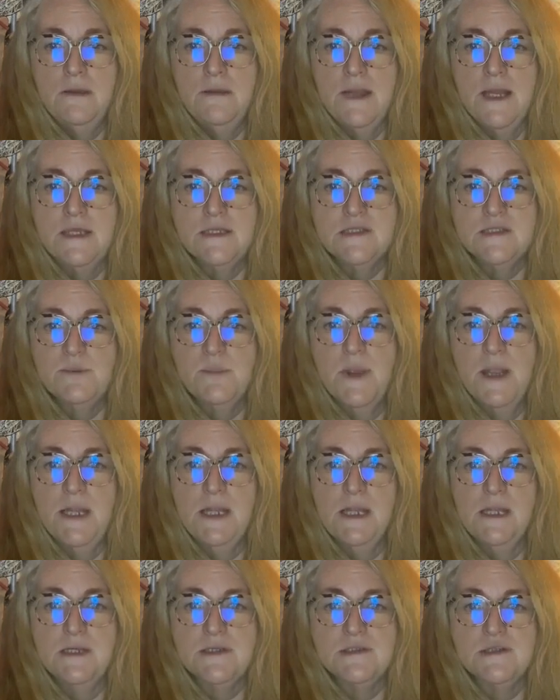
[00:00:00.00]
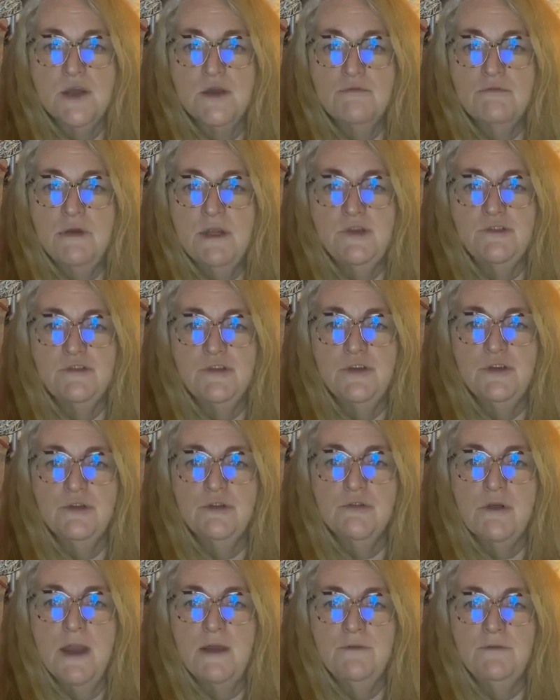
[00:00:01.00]
Then spake Sir Richard
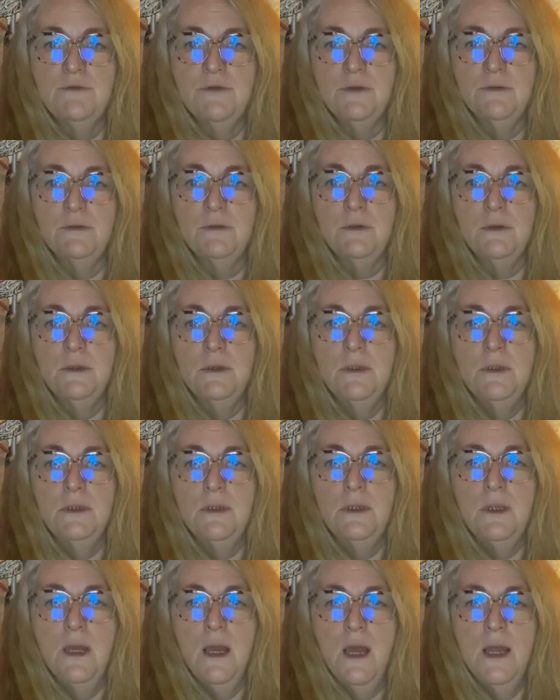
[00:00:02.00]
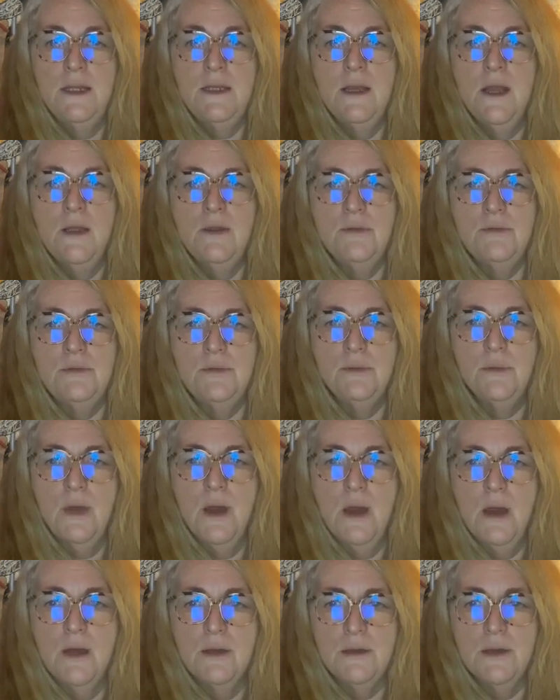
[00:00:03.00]
Grenville, I know you
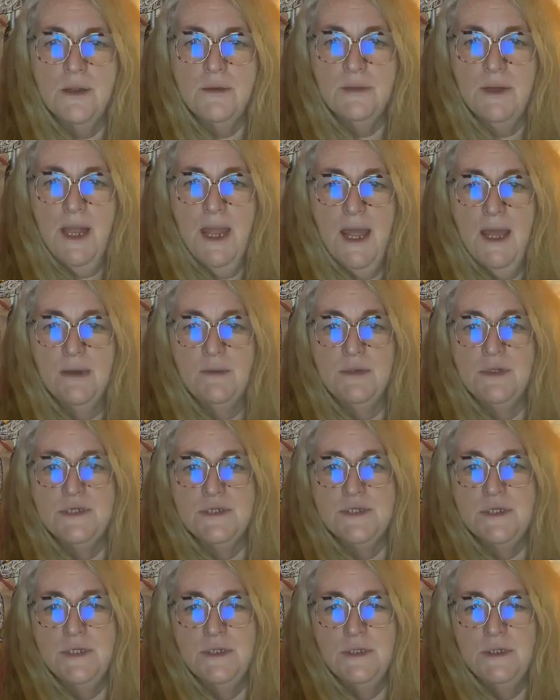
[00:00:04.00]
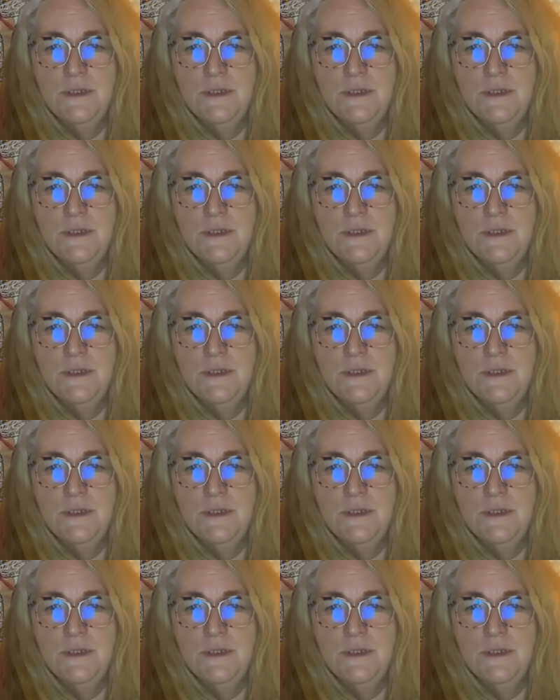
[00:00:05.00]
are no coward.